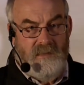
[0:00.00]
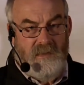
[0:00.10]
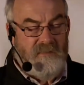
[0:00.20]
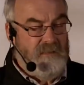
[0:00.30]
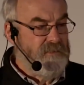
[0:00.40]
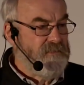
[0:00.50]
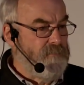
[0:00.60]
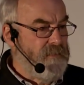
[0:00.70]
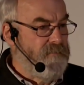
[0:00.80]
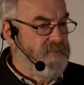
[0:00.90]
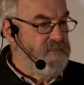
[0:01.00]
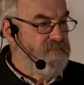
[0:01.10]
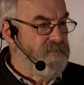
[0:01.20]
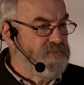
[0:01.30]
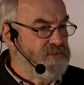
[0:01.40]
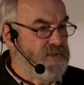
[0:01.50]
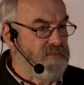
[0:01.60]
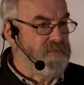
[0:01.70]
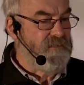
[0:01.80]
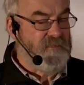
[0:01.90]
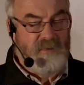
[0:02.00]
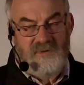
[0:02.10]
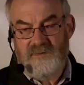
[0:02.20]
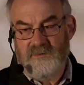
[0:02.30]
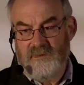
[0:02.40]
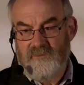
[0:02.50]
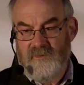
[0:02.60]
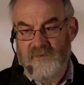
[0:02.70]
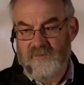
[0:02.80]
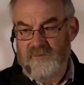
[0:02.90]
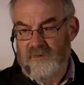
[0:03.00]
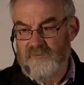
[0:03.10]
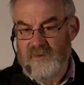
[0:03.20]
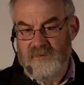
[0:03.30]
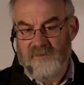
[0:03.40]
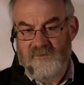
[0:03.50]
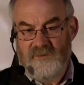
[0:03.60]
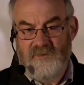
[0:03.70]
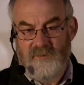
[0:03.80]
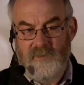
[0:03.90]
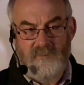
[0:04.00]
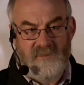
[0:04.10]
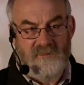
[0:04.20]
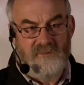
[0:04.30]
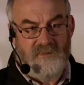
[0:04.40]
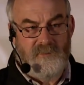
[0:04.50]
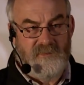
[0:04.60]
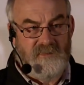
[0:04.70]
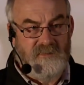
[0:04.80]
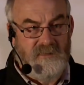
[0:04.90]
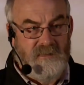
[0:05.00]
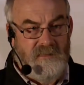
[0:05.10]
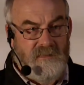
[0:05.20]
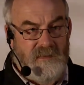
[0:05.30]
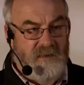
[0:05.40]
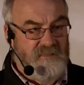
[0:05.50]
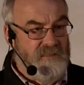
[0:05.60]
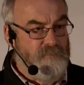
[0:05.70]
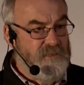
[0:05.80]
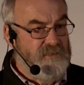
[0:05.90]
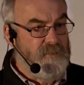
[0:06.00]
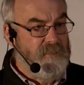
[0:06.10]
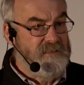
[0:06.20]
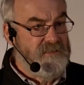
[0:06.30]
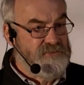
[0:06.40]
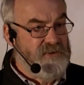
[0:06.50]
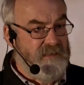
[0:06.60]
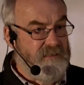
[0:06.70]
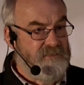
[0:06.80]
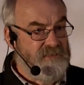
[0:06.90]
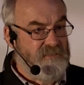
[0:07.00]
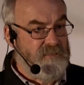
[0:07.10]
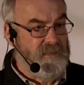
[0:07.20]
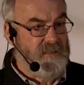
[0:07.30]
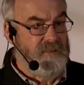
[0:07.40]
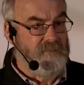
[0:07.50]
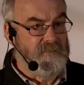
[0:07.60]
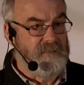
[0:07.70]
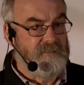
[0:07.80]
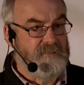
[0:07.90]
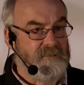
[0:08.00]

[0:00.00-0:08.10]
And they looked at me with this shocked expression on their face, and I realized it could have been misinterpreted. And I said, we do mean the drink, just to be clear on that.